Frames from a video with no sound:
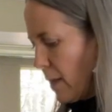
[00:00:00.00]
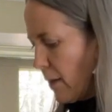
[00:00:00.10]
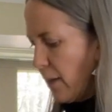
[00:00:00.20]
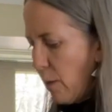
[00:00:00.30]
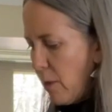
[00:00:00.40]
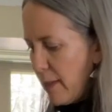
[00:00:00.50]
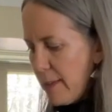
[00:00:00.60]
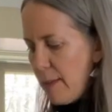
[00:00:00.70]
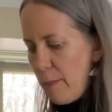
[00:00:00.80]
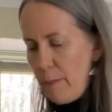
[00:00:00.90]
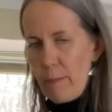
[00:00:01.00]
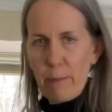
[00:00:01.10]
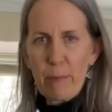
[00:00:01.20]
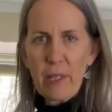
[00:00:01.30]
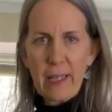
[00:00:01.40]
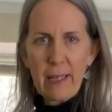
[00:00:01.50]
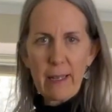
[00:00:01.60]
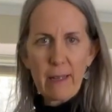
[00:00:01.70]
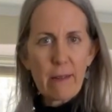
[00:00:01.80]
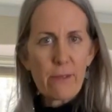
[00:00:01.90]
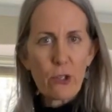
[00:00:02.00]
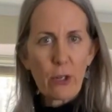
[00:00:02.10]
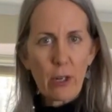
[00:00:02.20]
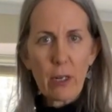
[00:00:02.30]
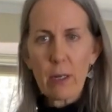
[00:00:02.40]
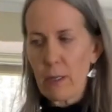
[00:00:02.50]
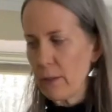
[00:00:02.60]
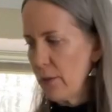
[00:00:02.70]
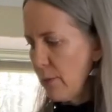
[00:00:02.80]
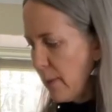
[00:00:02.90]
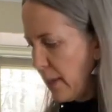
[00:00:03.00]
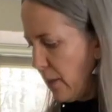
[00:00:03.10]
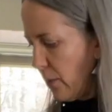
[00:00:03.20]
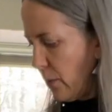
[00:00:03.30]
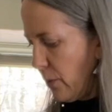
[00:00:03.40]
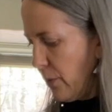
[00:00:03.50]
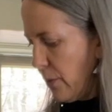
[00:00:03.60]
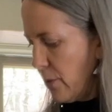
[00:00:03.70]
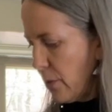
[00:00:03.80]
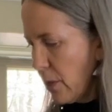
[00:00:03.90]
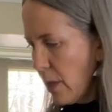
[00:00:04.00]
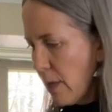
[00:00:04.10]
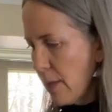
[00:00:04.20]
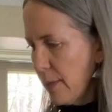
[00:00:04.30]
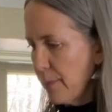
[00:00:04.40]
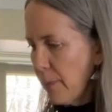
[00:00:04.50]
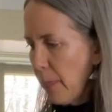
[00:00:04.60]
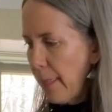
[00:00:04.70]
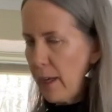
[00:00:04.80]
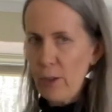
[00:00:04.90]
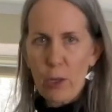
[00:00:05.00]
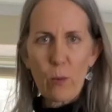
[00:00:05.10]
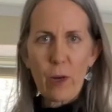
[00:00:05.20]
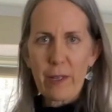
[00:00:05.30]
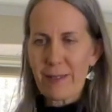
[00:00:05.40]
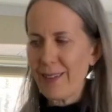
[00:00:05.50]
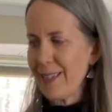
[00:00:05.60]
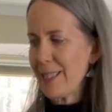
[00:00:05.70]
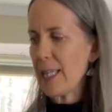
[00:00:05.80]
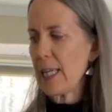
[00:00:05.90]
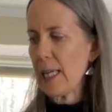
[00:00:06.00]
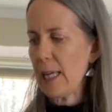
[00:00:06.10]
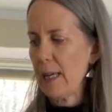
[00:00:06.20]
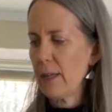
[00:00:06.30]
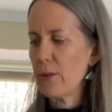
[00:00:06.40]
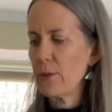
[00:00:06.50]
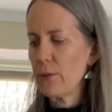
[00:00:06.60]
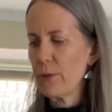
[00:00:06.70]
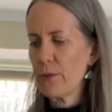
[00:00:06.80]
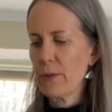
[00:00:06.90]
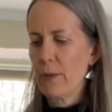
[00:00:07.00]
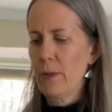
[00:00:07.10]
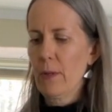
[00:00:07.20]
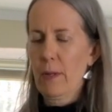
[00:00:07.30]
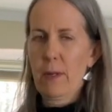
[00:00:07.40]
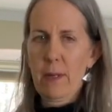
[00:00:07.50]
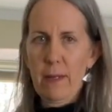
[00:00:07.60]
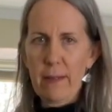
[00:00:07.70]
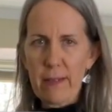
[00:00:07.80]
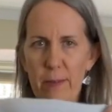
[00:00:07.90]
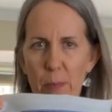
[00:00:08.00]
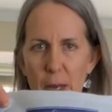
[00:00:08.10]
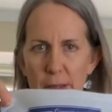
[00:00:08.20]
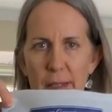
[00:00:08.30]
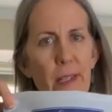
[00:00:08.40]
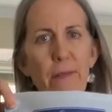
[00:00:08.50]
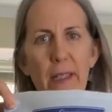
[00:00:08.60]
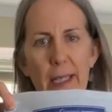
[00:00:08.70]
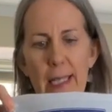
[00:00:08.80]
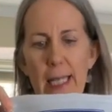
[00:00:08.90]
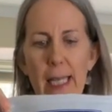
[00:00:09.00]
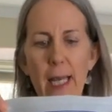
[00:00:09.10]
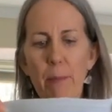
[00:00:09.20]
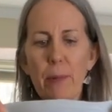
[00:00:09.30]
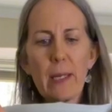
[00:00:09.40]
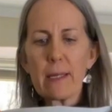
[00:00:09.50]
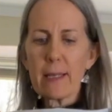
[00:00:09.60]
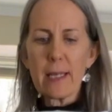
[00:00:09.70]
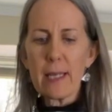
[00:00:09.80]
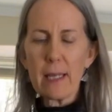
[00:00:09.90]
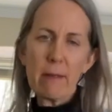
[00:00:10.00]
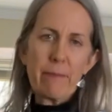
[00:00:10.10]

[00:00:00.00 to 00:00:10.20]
You're gonna want some plain sugar, just regular old sugar, and you're gonna want a tea. I use this Positively Tea Company tea.